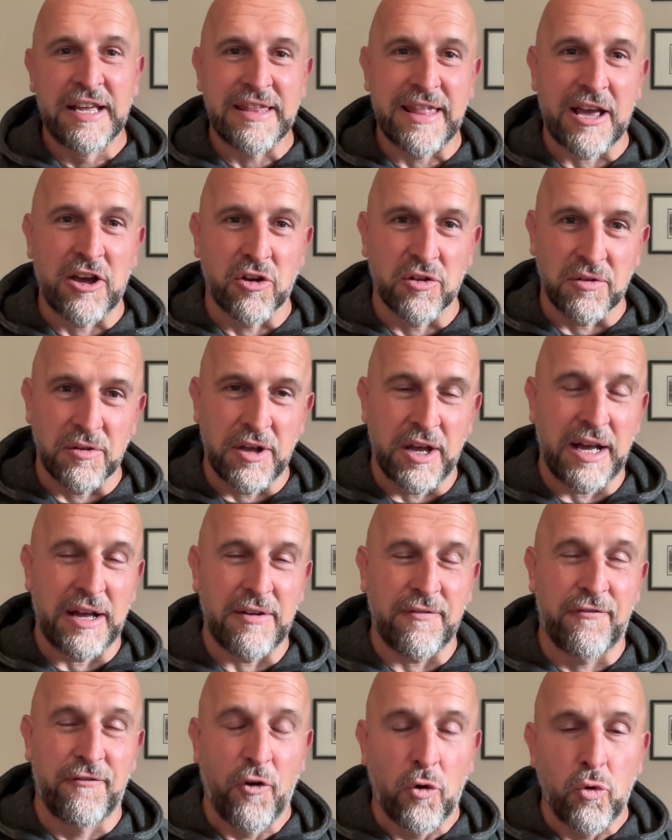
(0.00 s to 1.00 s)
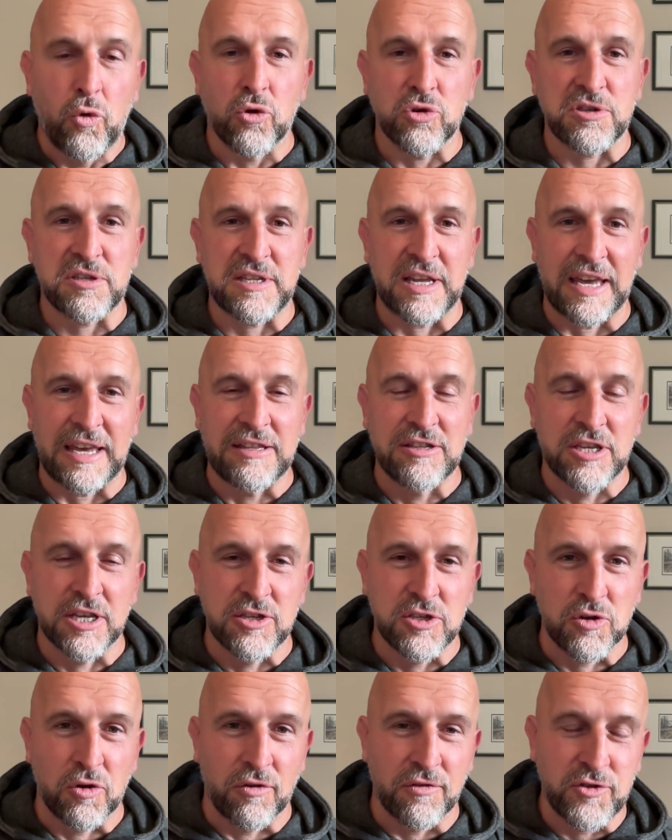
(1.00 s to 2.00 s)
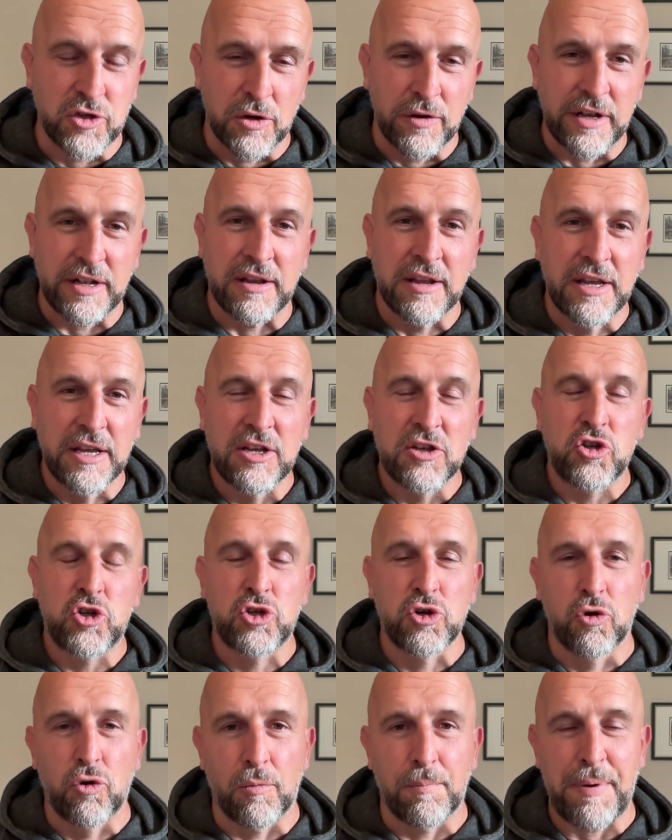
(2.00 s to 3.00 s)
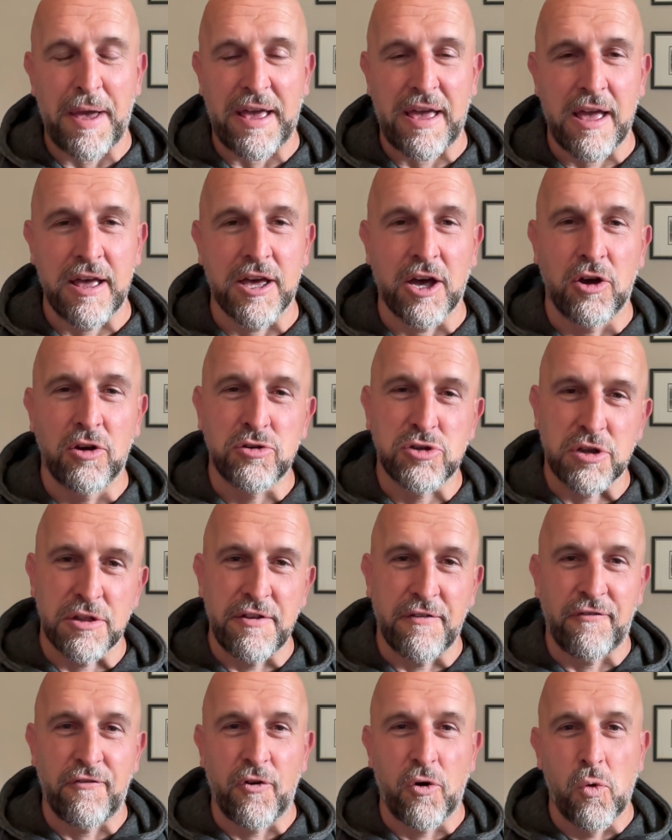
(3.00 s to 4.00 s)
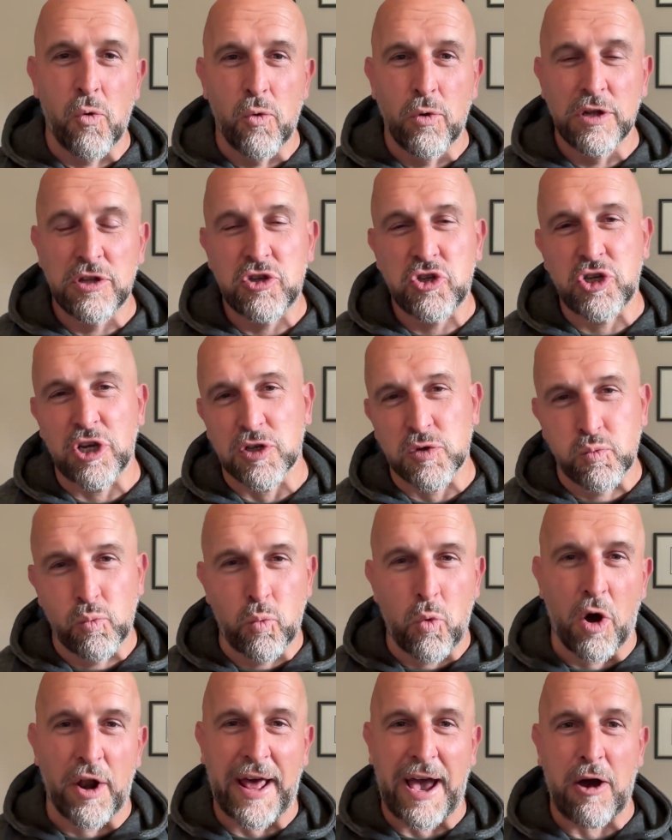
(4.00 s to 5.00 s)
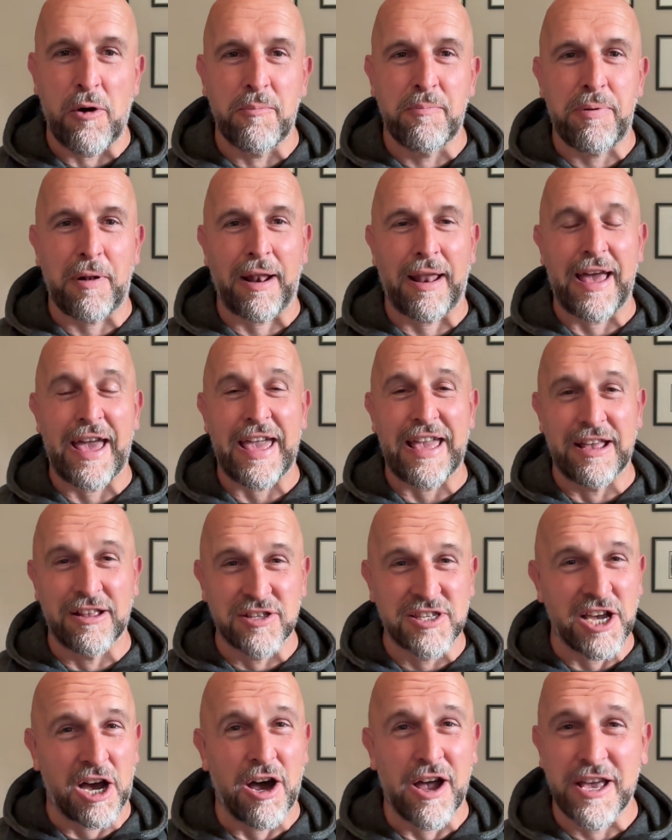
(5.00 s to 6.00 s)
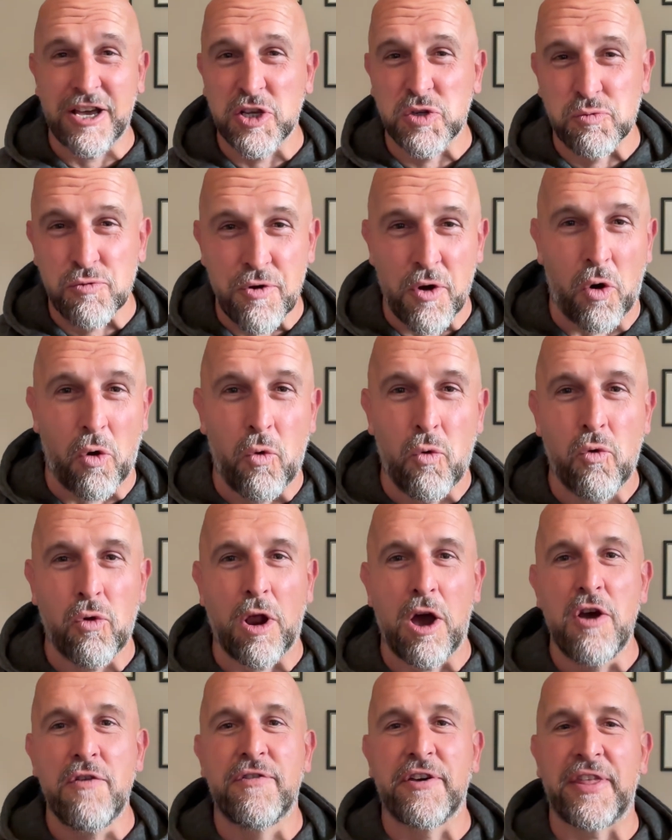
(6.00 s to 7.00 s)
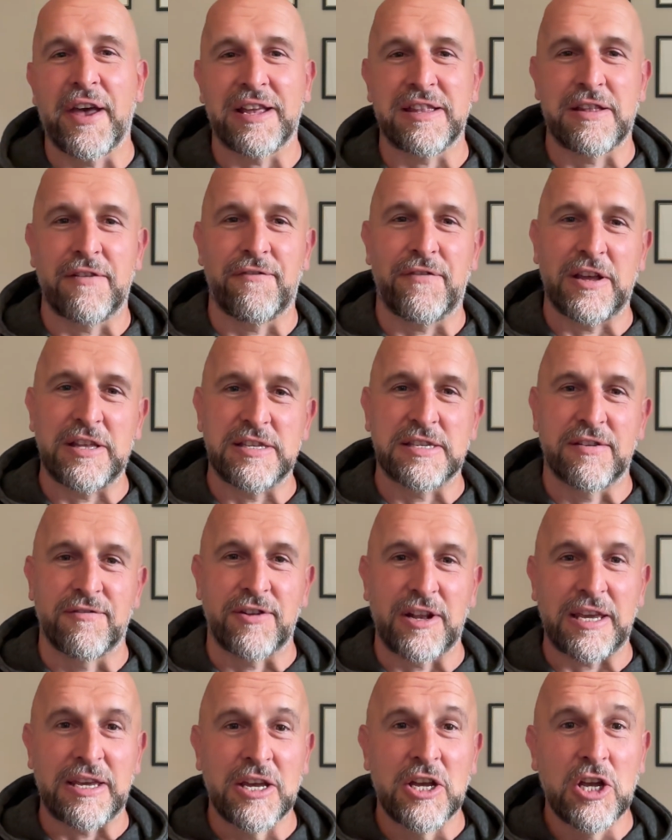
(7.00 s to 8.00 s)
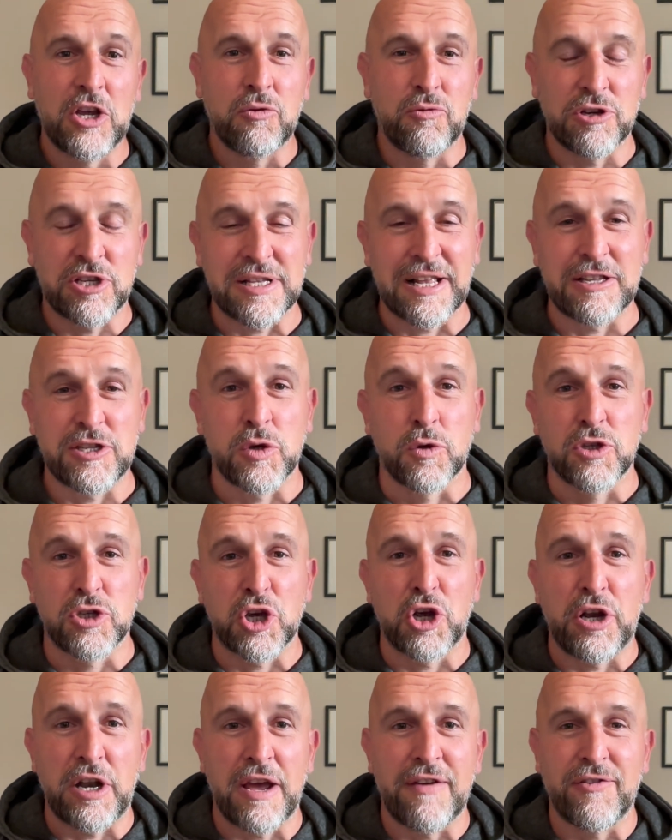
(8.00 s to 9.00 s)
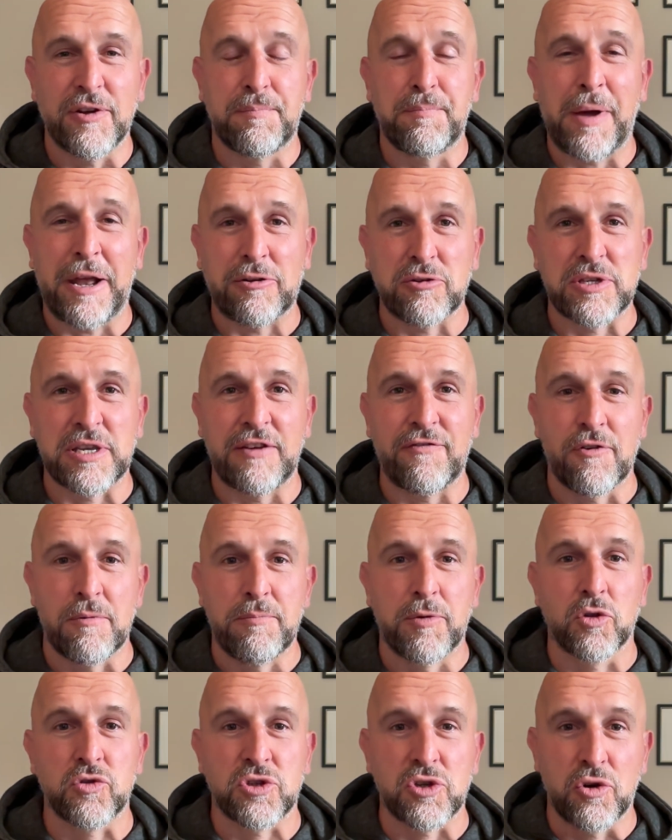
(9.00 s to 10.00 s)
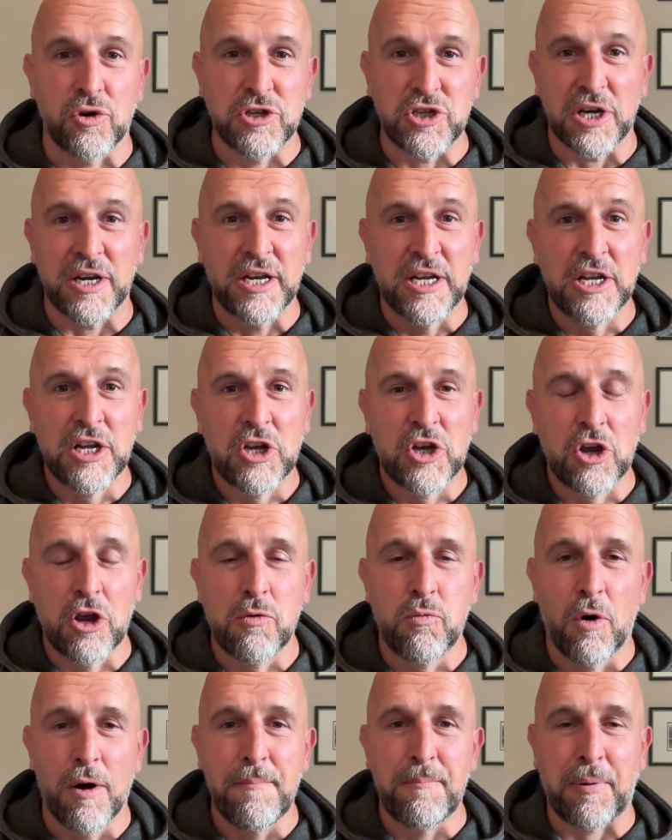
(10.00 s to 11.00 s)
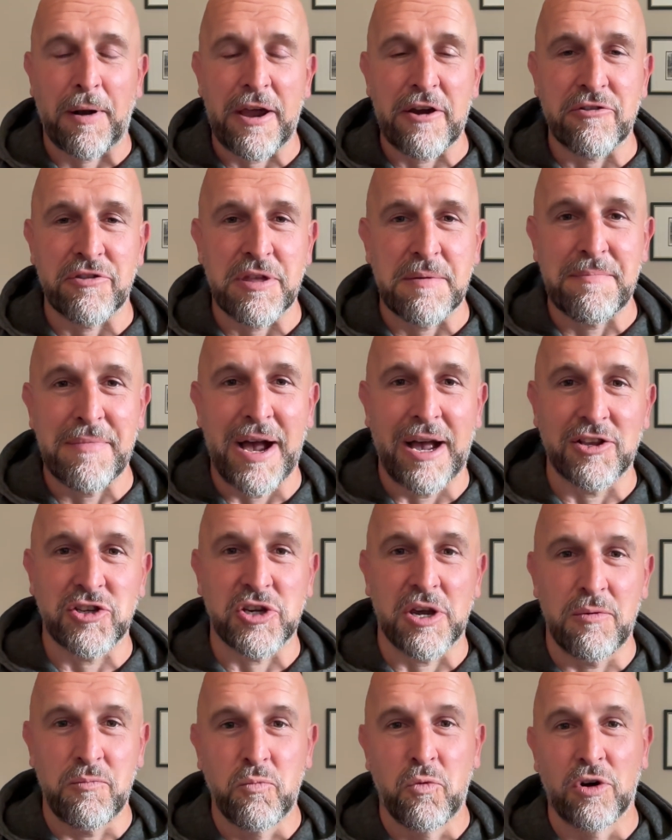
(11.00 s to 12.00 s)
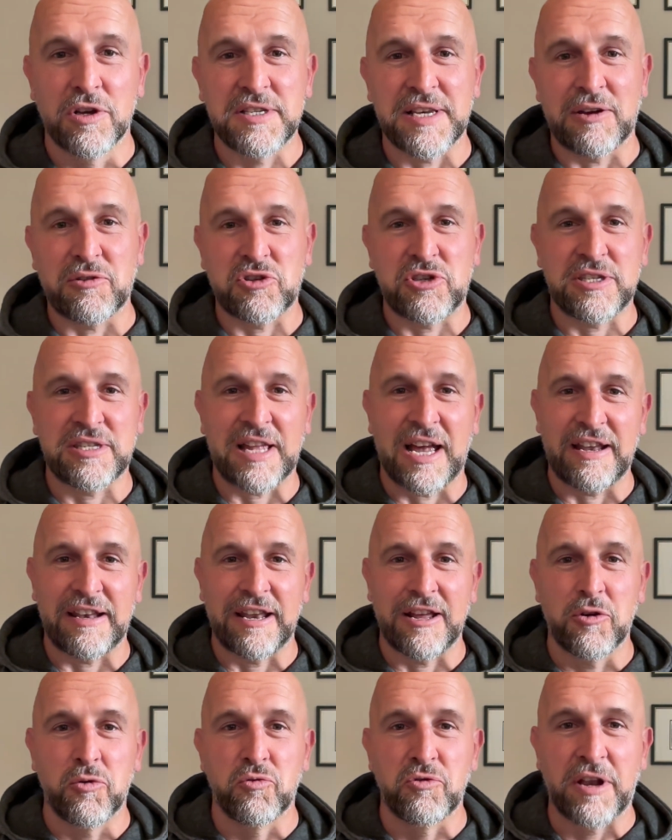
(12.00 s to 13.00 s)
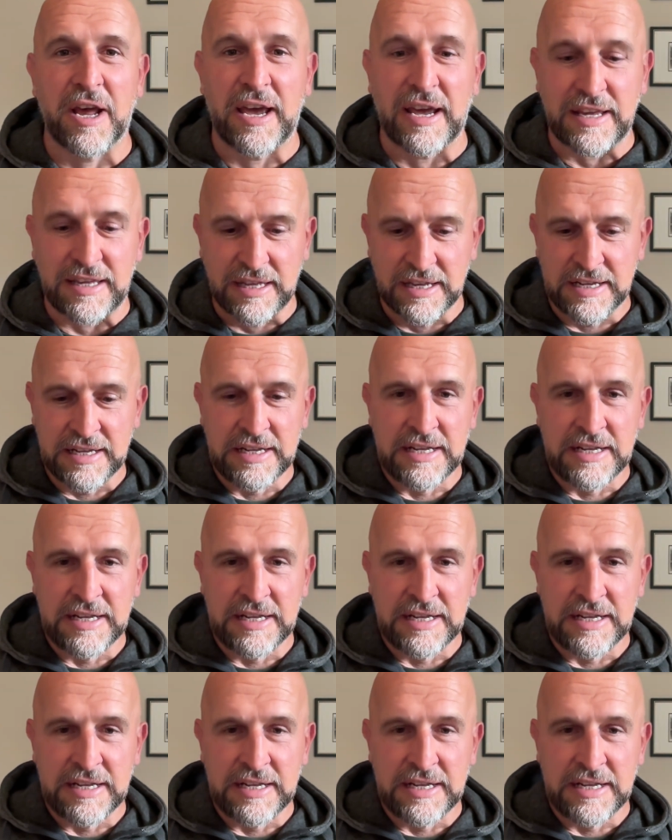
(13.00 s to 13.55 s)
They got forced into sort of doing short pick and goes from the forwards, just one out play, and Tigers were all over that defensively, which led to a turnover penalty from Montoya, who won player of the match and was outstanding all day.